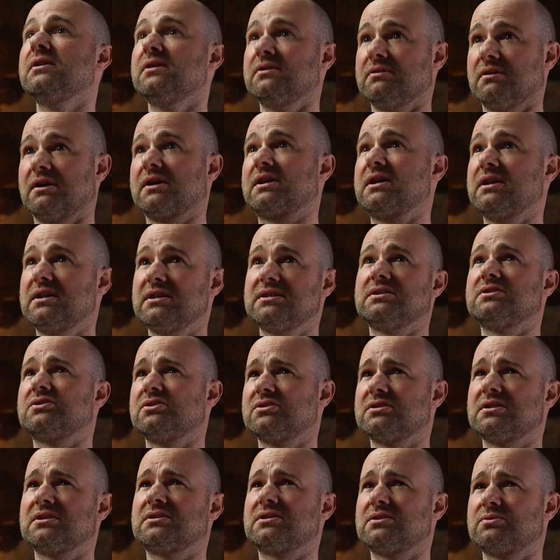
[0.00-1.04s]
right, okay, this is
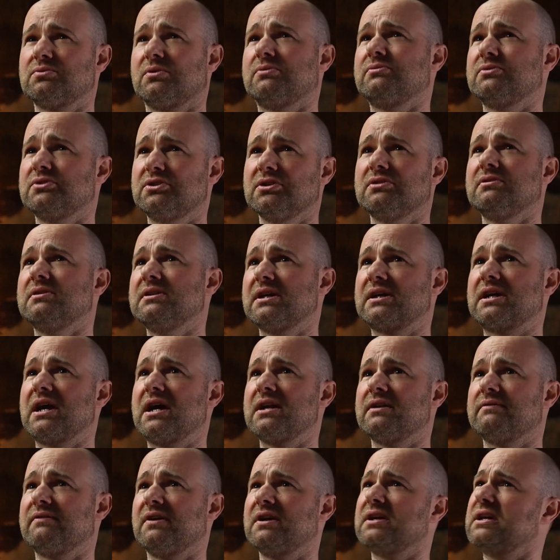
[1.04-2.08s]
us, this is what we're doing, they're
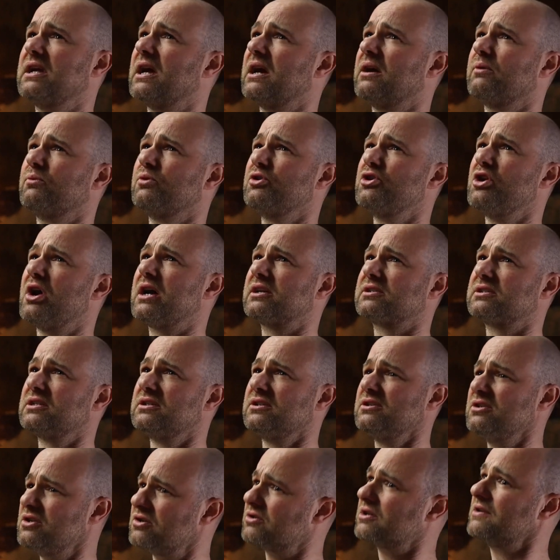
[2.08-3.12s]
kind of like, yeah, we're not
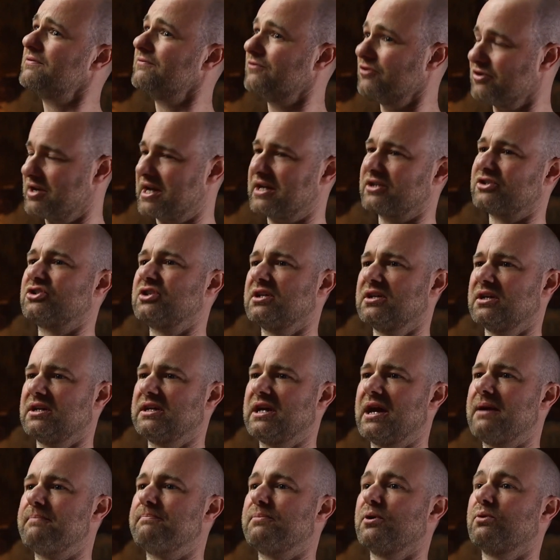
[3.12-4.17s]
actually looking for next year
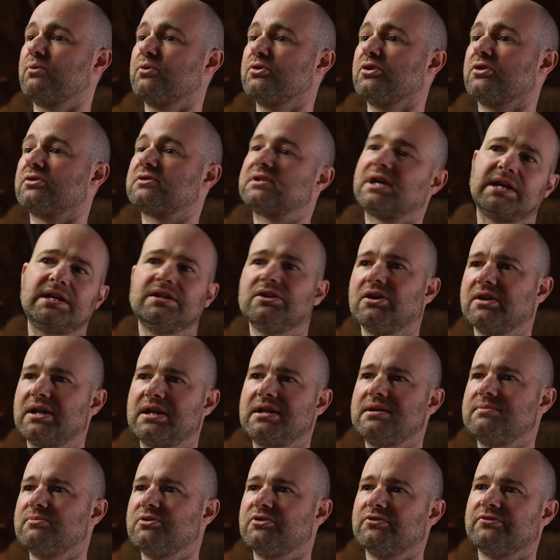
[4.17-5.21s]
yet, but we're not taking on
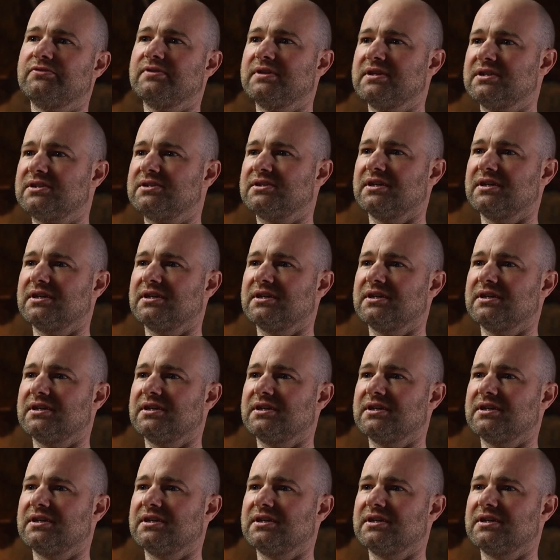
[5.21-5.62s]
any more for this